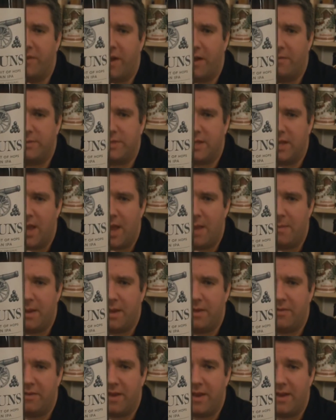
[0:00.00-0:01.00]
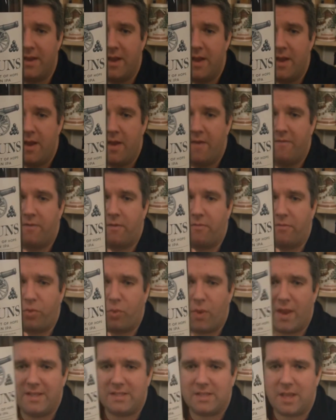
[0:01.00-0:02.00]
ABV from
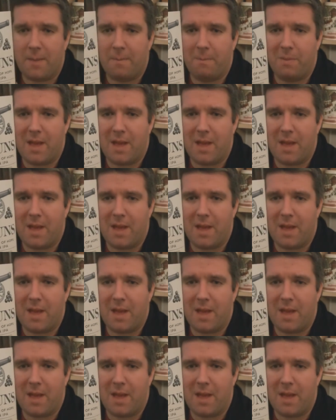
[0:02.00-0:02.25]
Thwaites in